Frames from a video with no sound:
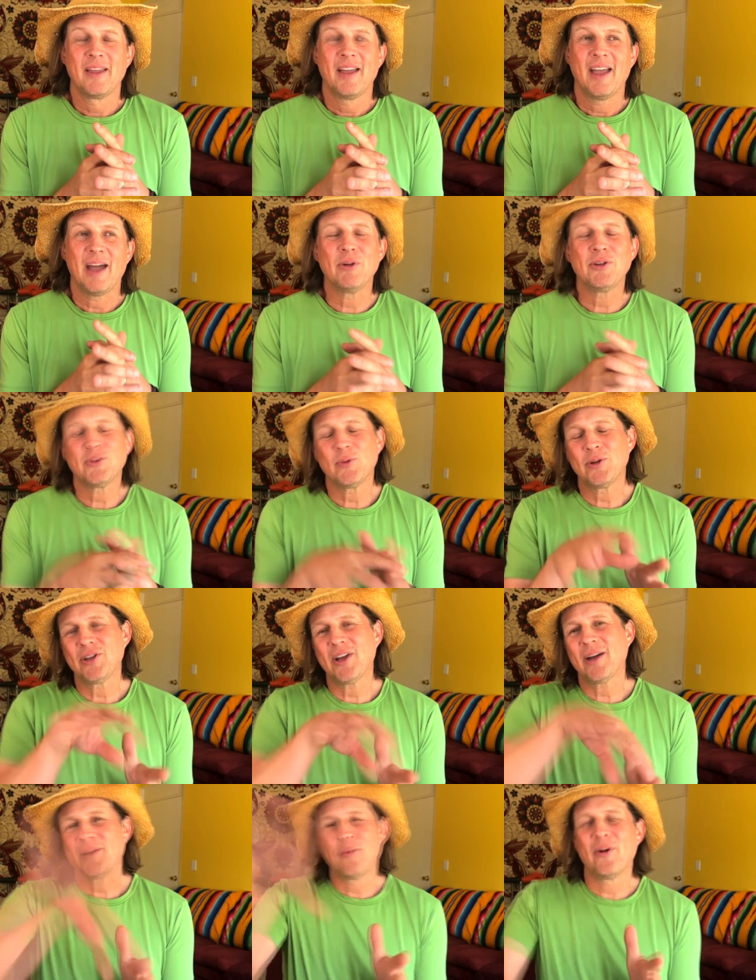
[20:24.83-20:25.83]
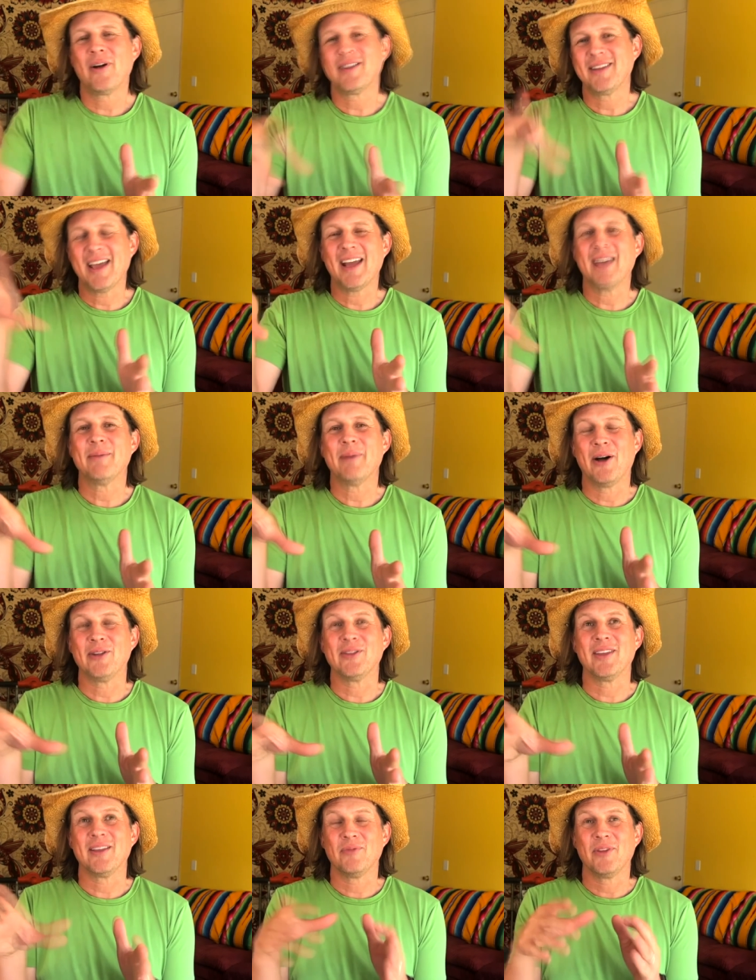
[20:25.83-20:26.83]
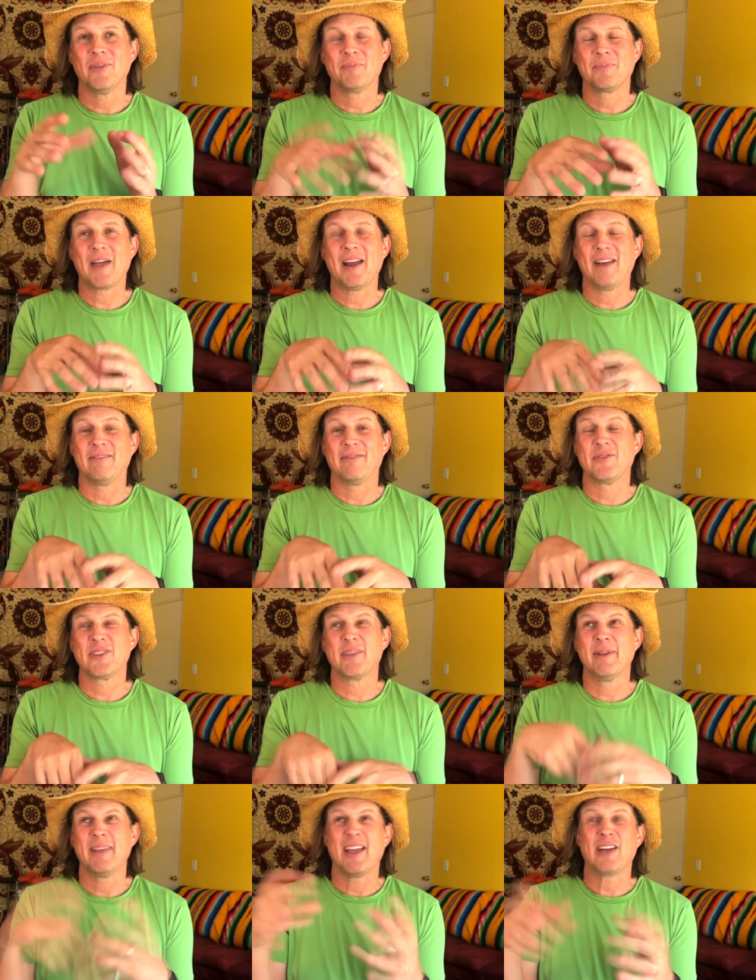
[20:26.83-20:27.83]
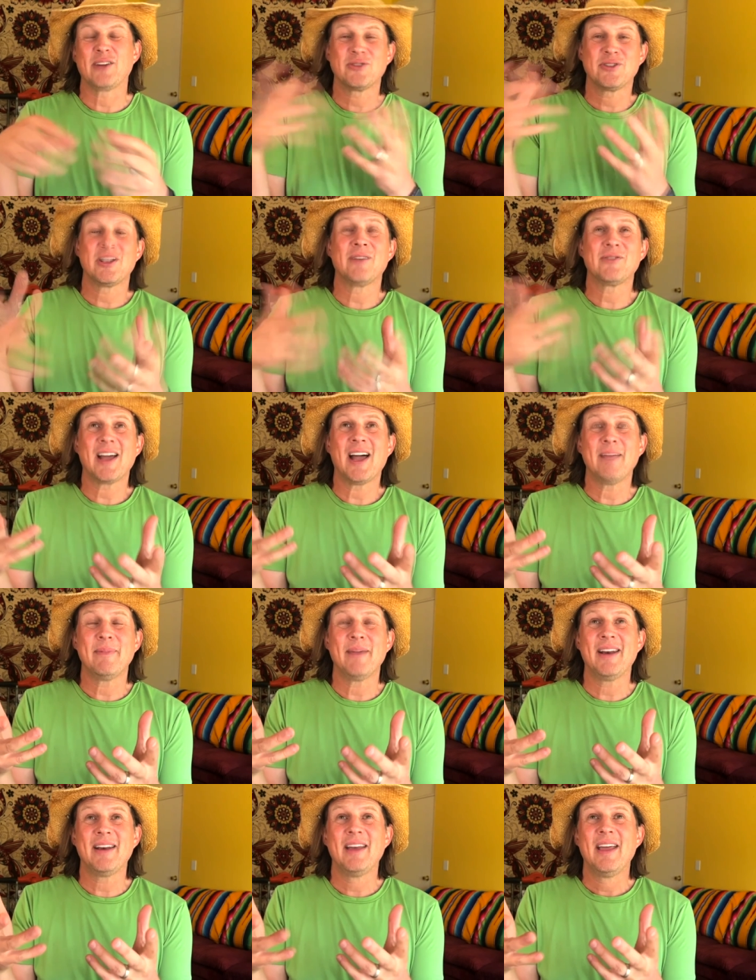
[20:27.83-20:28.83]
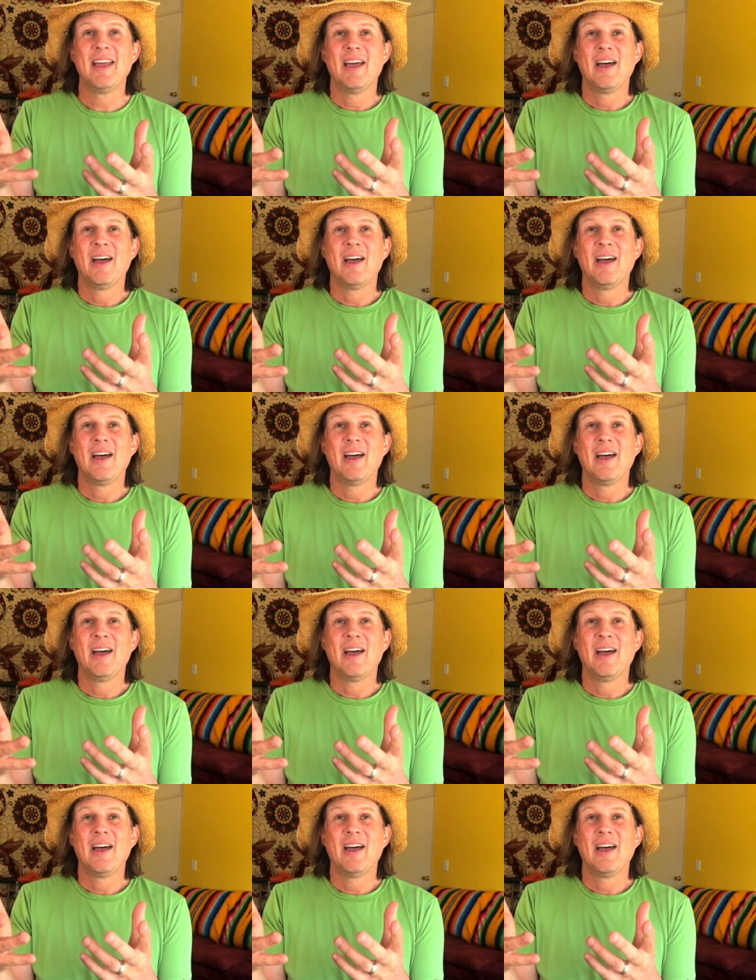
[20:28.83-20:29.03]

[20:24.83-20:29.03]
and we'll we'll talk more at the end about the the kind of some of the extra stuff SkyMed